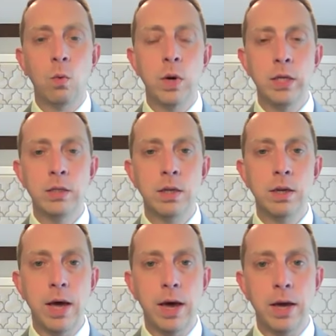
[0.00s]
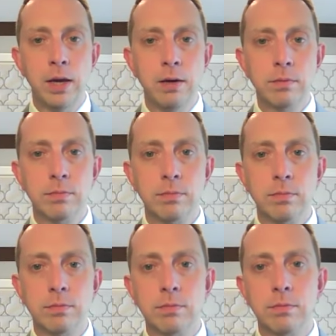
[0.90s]
waits a day,
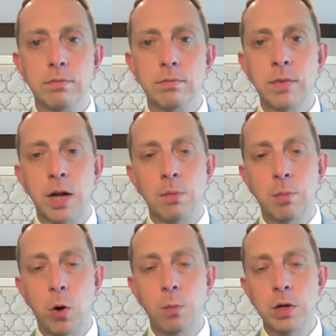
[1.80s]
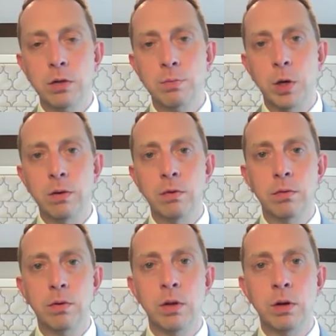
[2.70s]
not on purpose, but
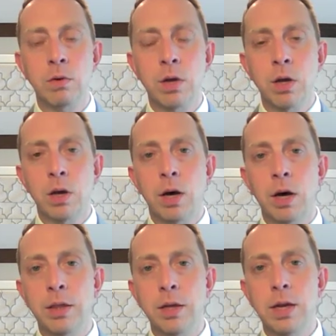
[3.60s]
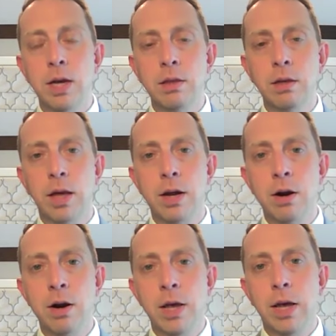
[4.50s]
they date the
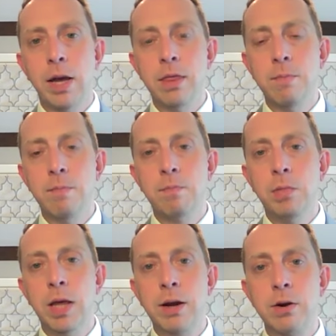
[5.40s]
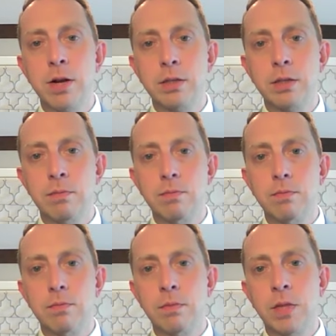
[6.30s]
letter, and the letter doesn't,
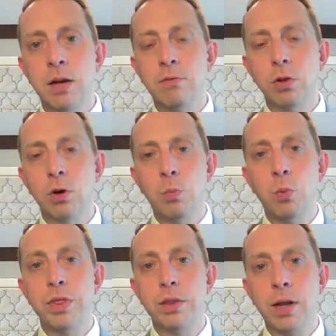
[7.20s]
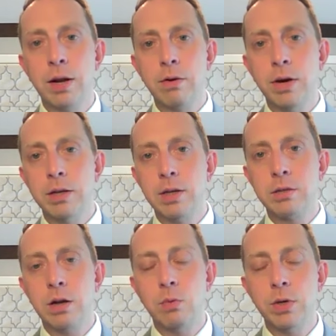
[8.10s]
the envelope with the letter in it
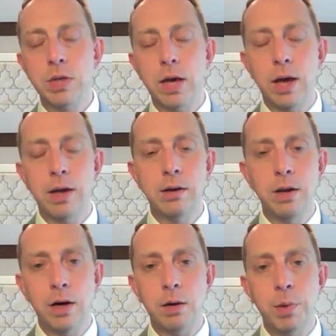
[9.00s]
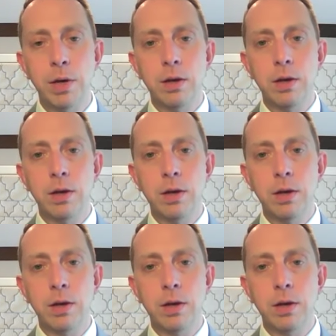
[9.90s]
doesn't always end up